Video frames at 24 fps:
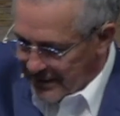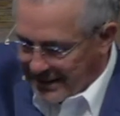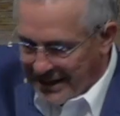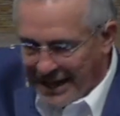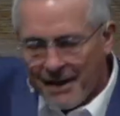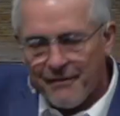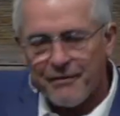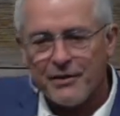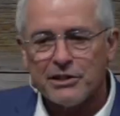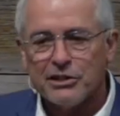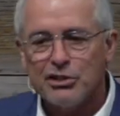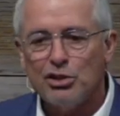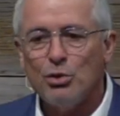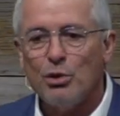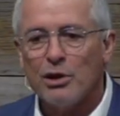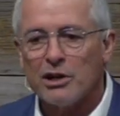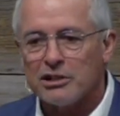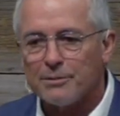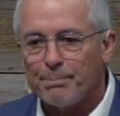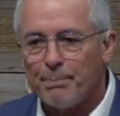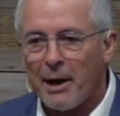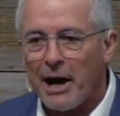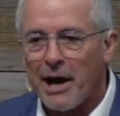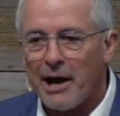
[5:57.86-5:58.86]
given to
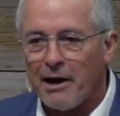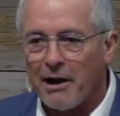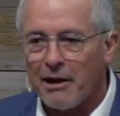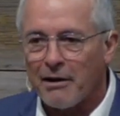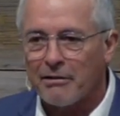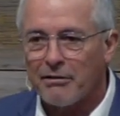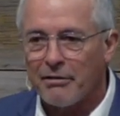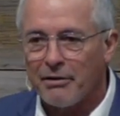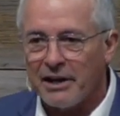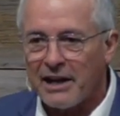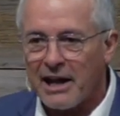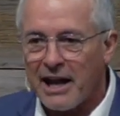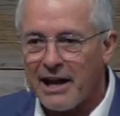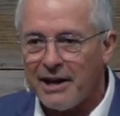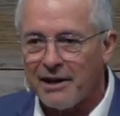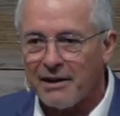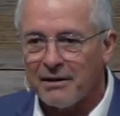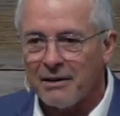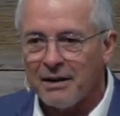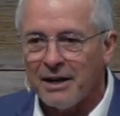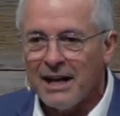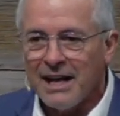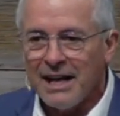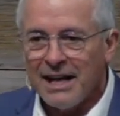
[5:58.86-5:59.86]
us by our
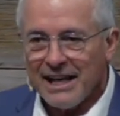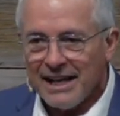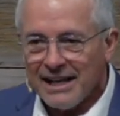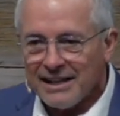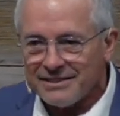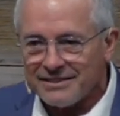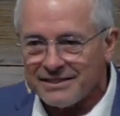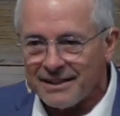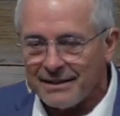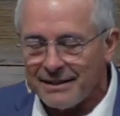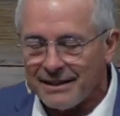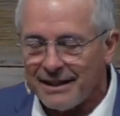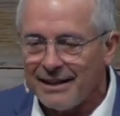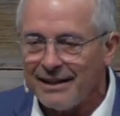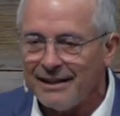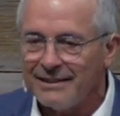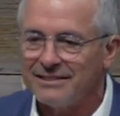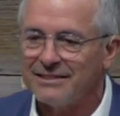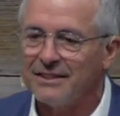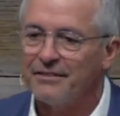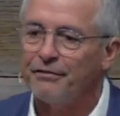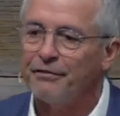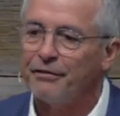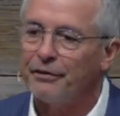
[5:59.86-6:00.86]
creator is
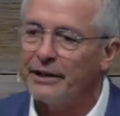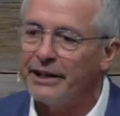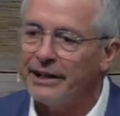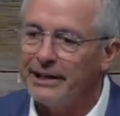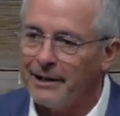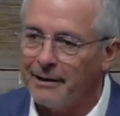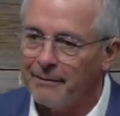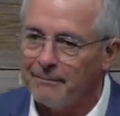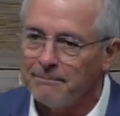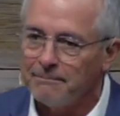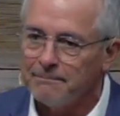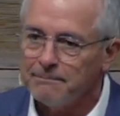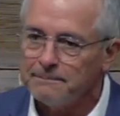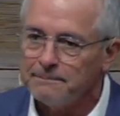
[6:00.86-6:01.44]
a freedom.